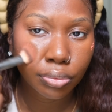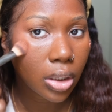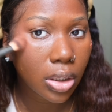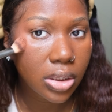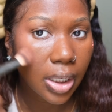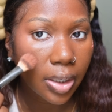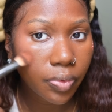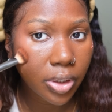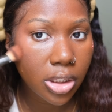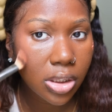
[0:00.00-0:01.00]
And it's like
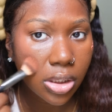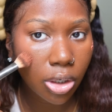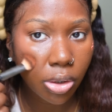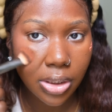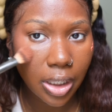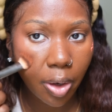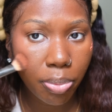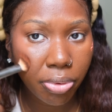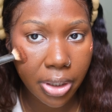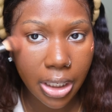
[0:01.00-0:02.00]
really subtle. It's like a
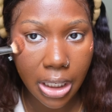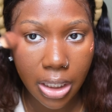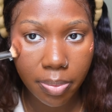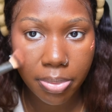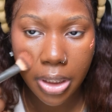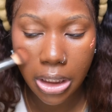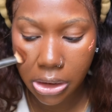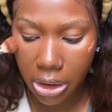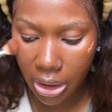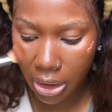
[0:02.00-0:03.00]
pretty
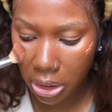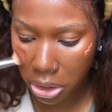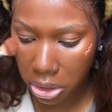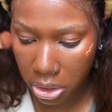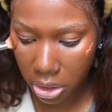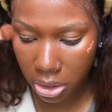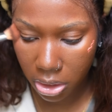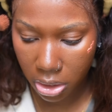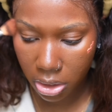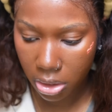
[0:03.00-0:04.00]
peachy color.
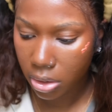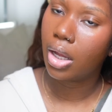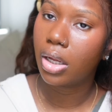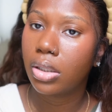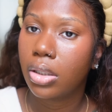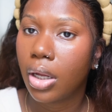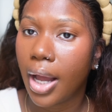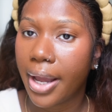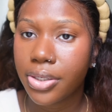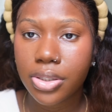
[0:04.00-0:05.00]

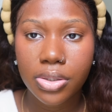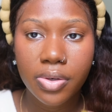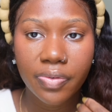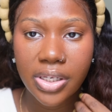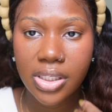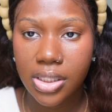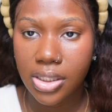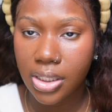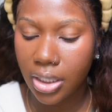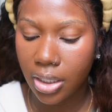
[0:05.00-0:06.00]
I use the Too Faced
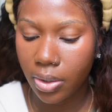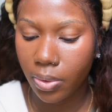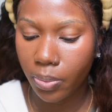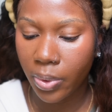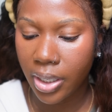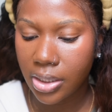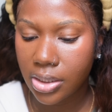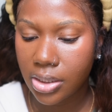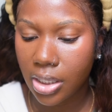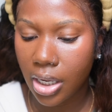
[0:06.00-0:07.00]
concealer.
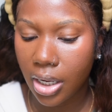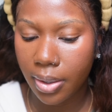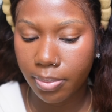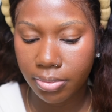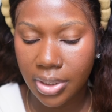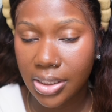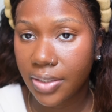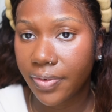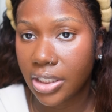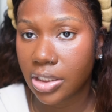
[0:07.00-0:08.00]
Once this
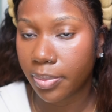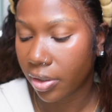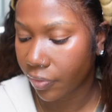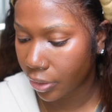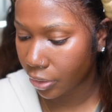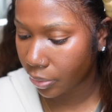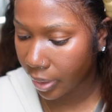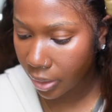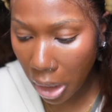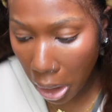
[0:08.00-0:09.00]
is finished, I'm gonna look for a new
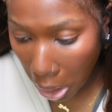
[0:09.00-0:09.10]
one.